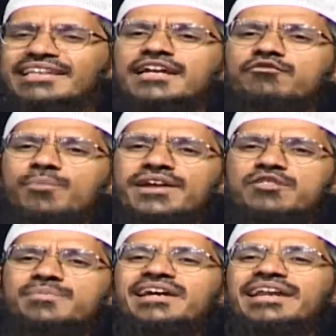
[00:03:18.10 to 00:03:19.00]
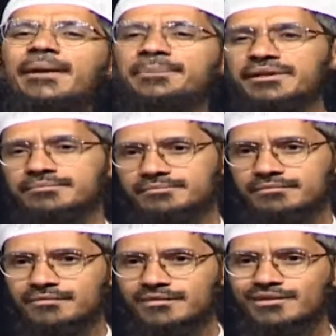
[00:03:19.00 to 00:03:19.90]
that a woman is being raped,
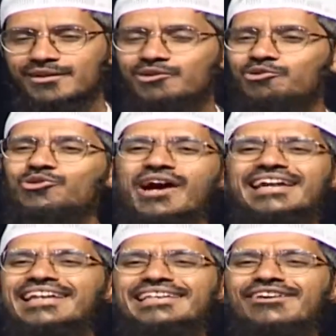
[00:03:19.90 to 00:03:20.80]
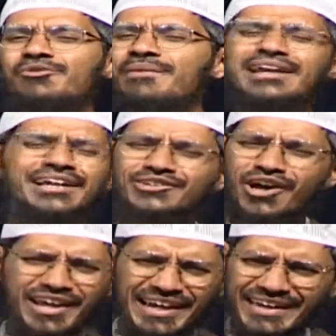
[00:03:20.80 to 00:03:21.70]
you can't tell the woman,
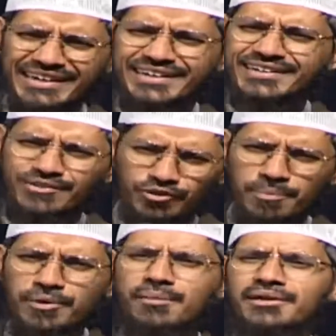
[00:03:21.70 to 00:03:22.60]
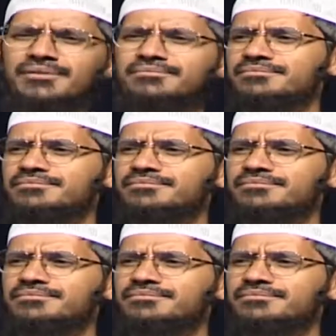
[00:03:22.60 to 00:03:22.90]
tolerate it, no problem.